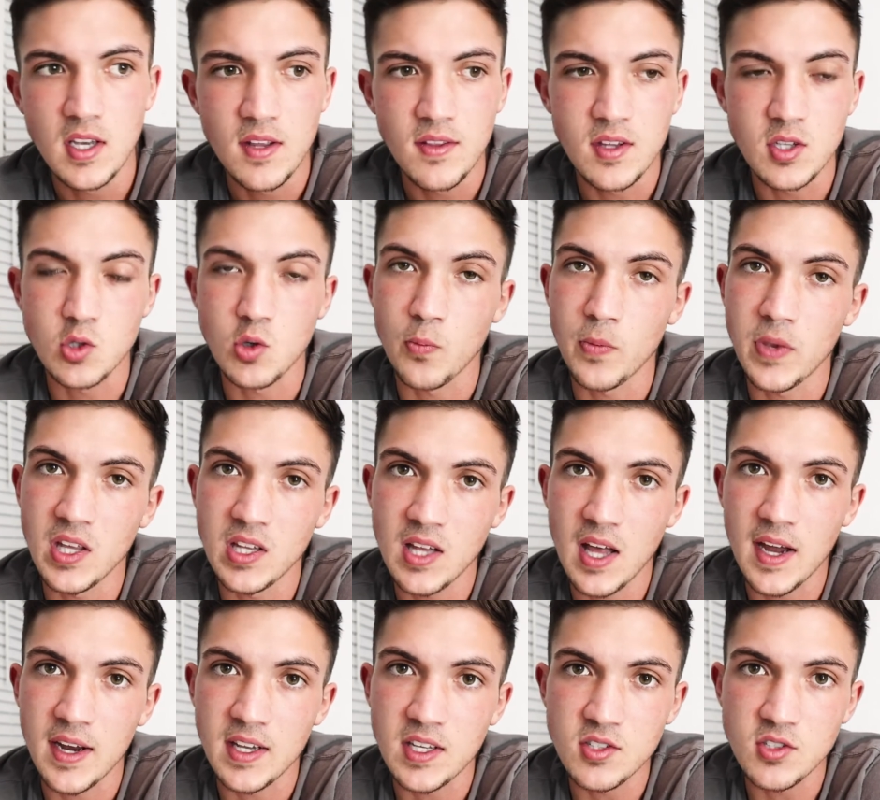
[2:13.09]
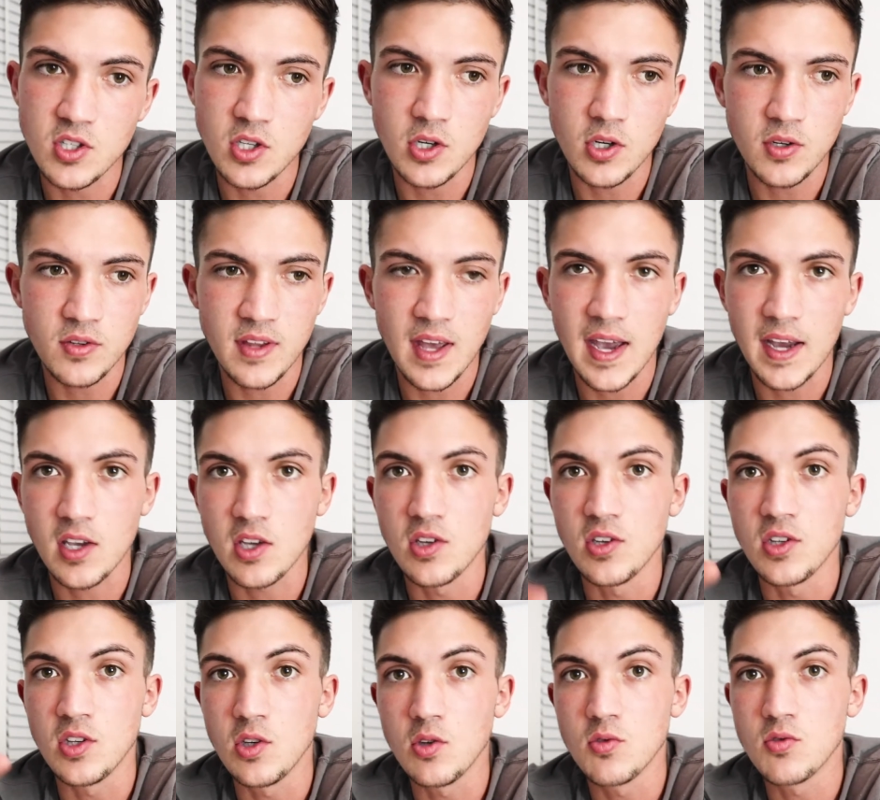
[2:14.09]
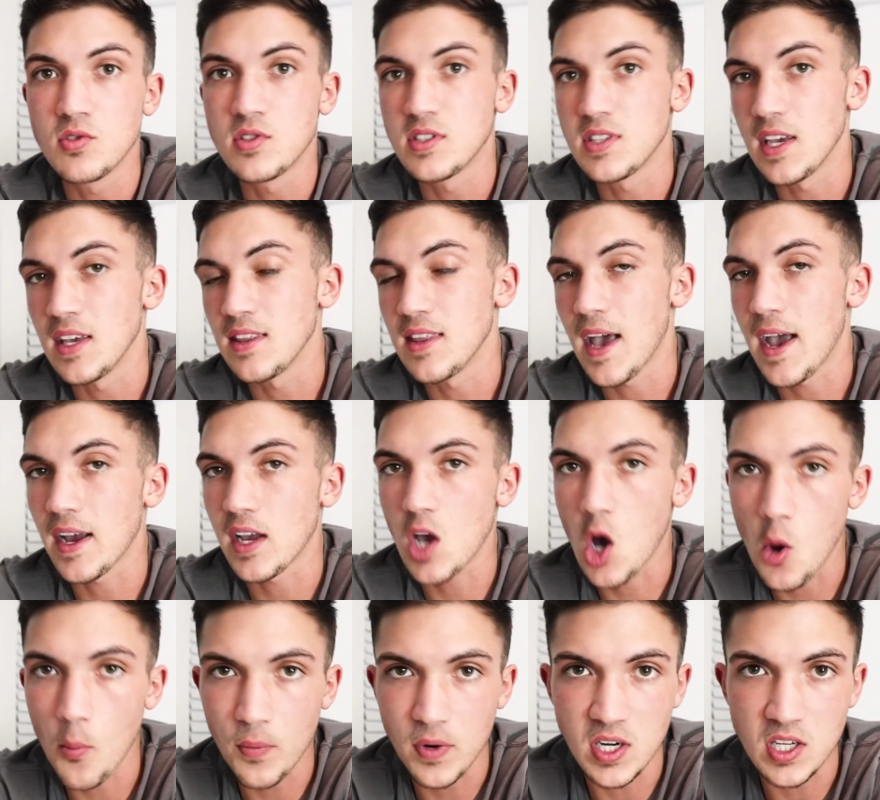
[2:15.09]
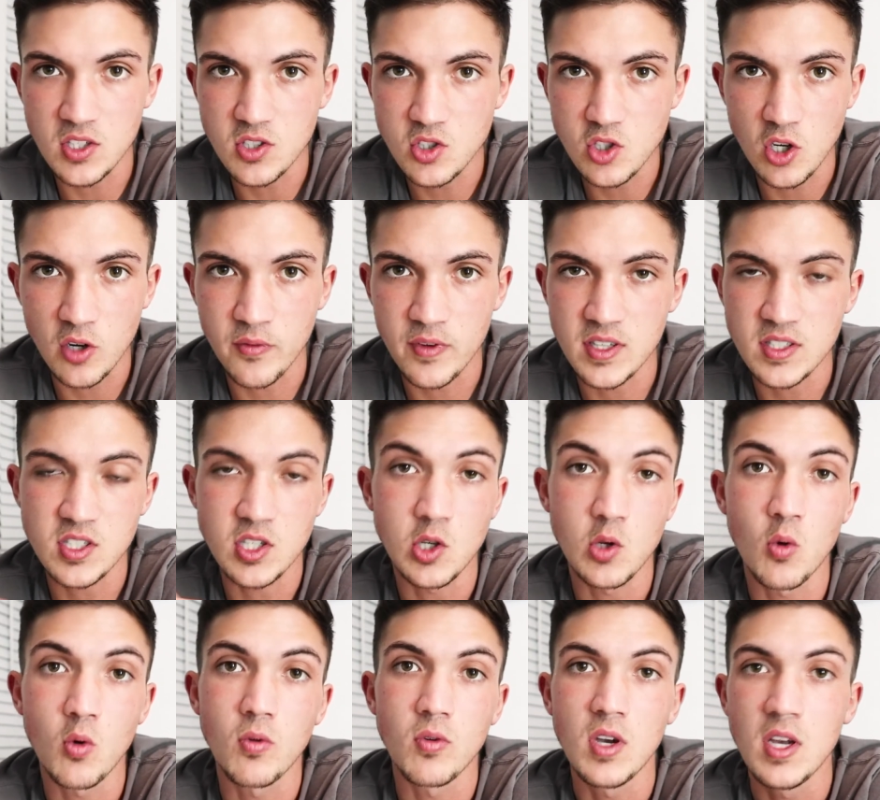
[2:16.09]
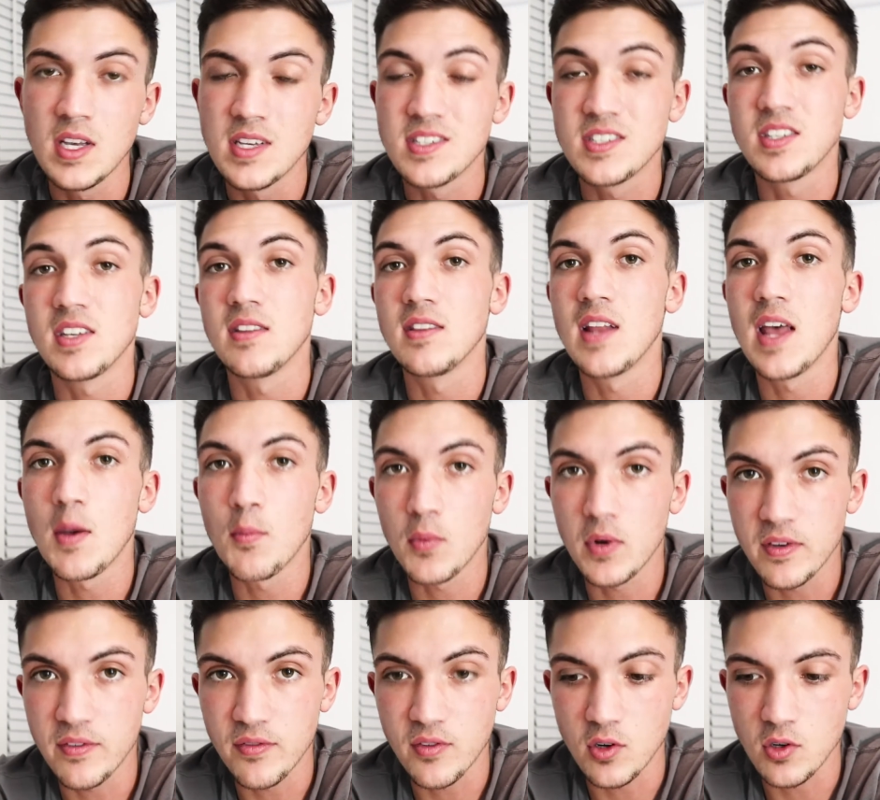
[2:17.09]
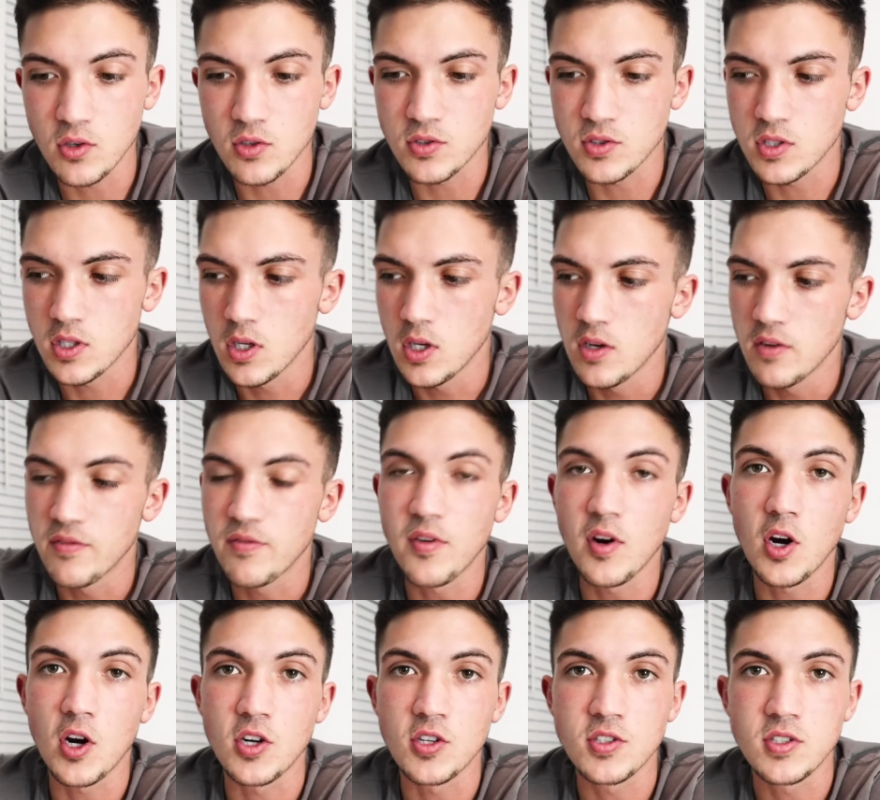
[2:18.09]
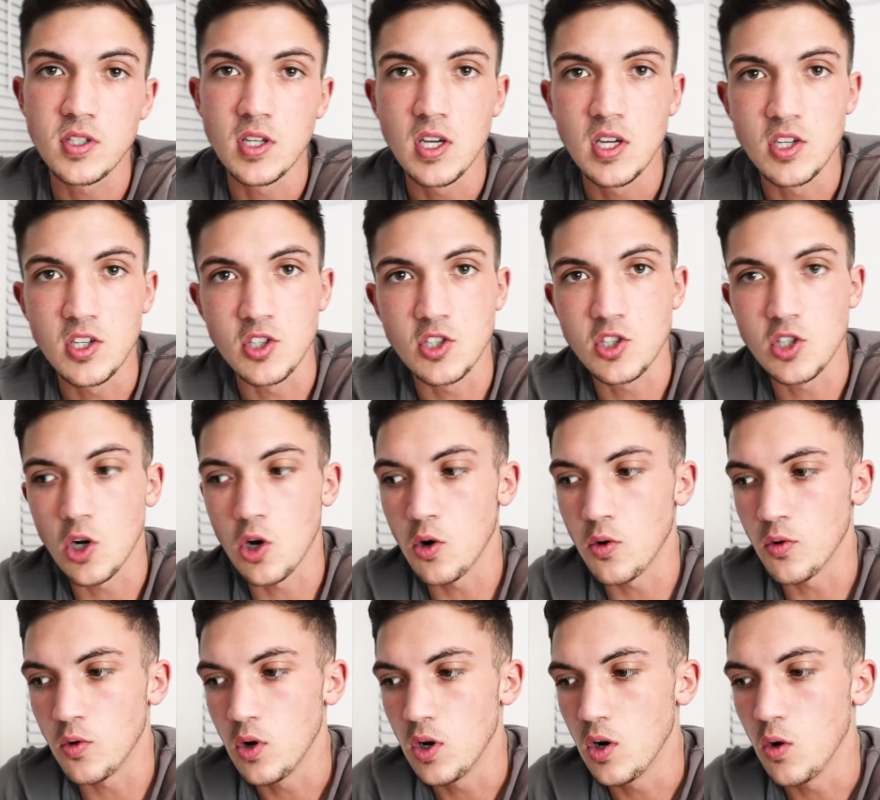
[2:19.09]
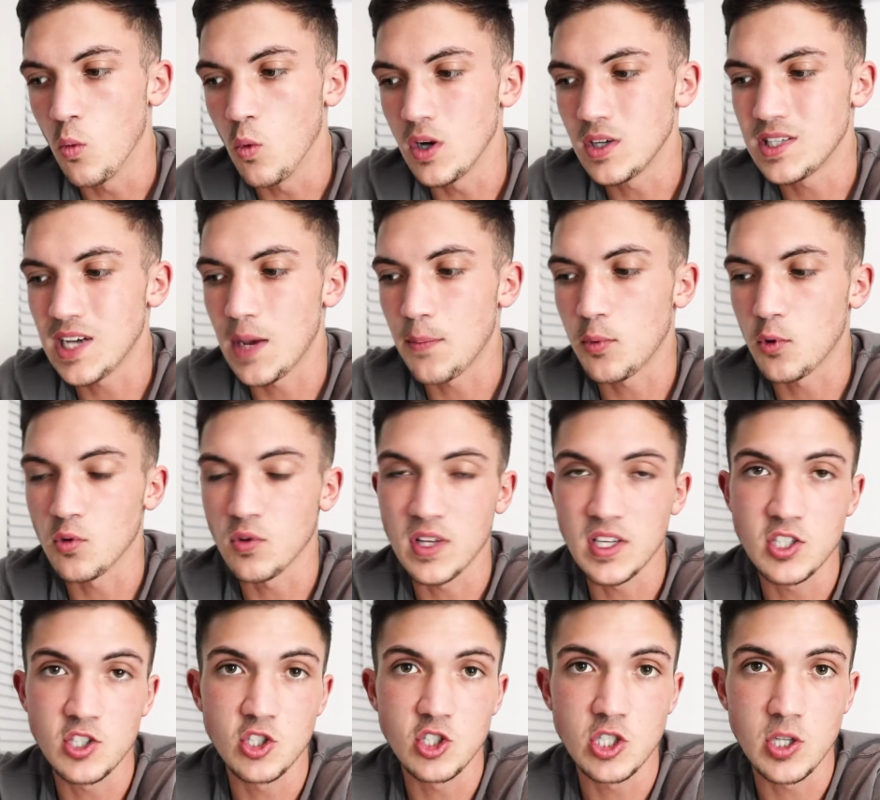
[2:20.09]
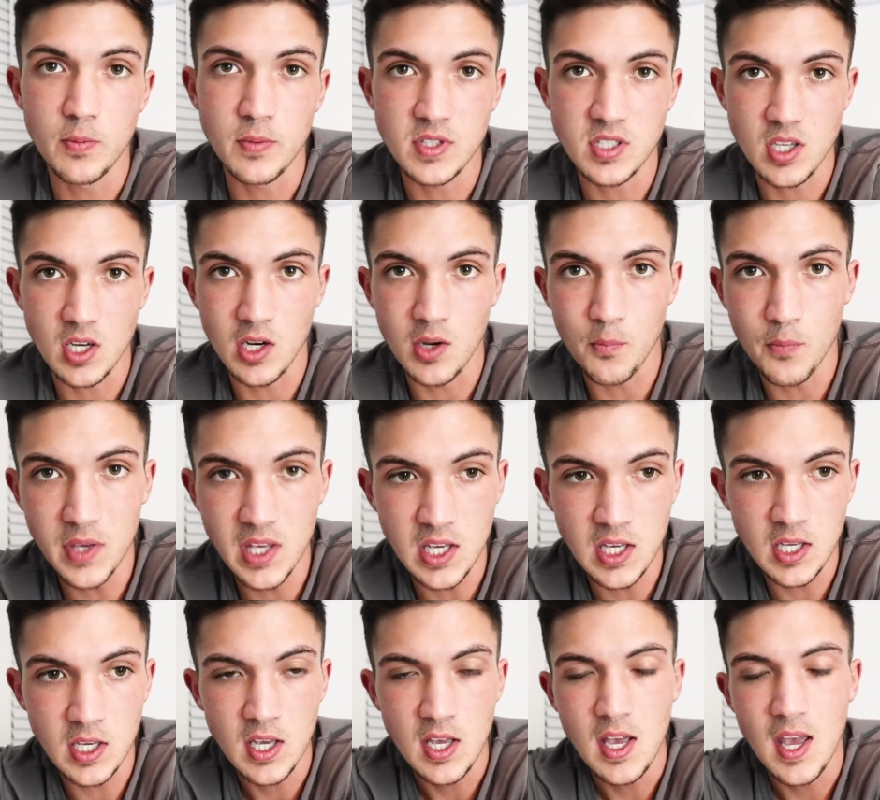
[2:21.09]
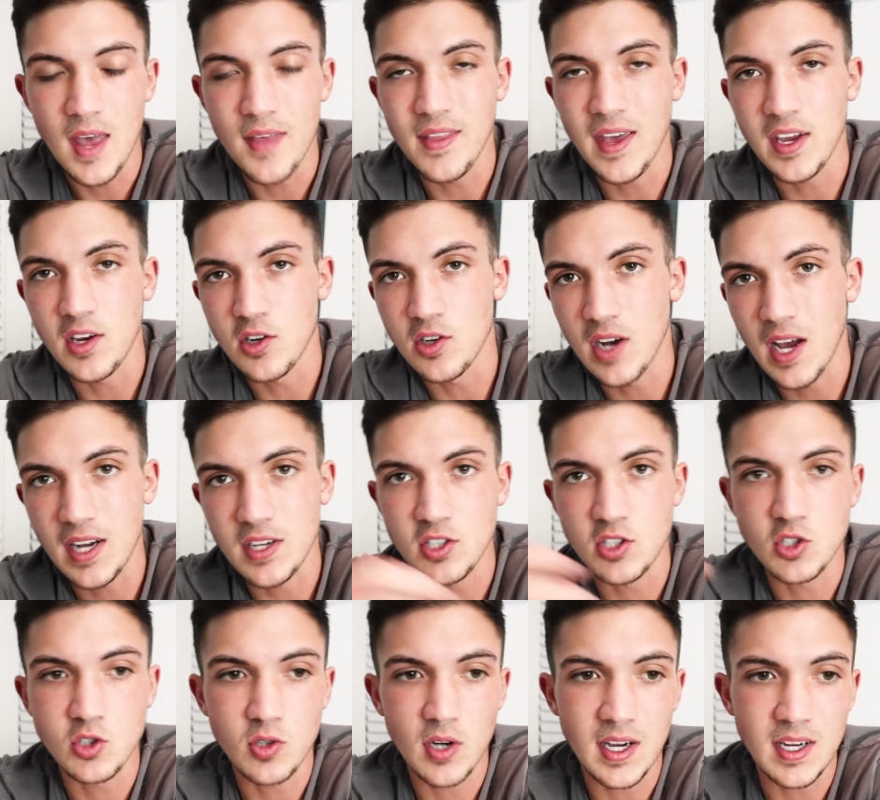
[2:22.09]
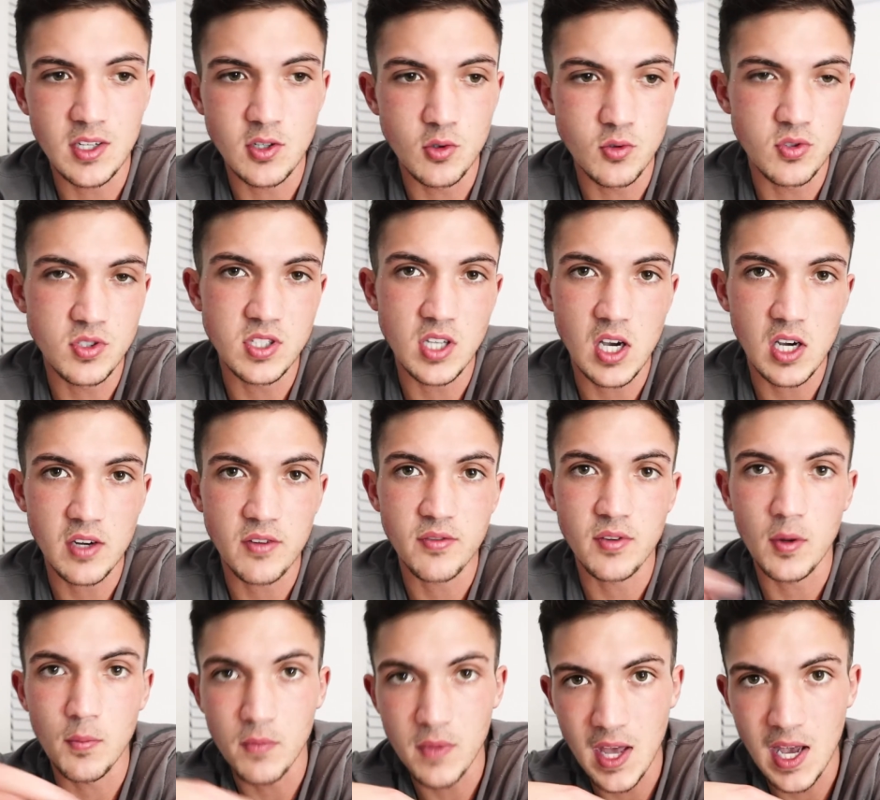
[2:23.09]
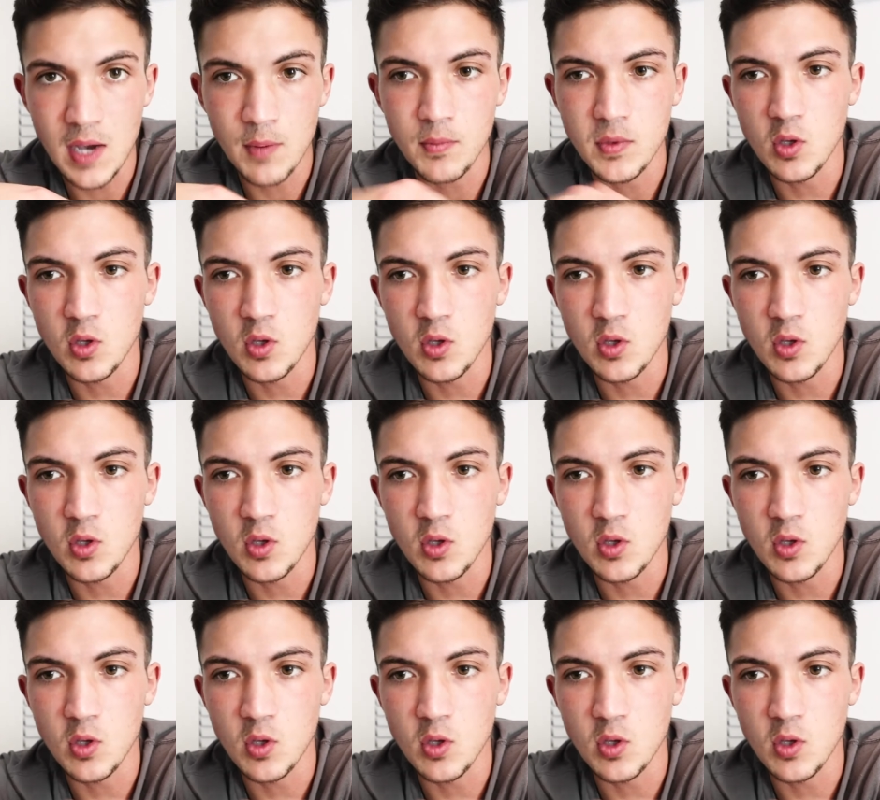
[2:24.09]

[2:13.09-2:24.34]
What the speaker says: this will be a lot easier that could use, say, that company's service, and you send them referrals first to show what type of relationship it's going to be, and that you're not just trying to suck from them.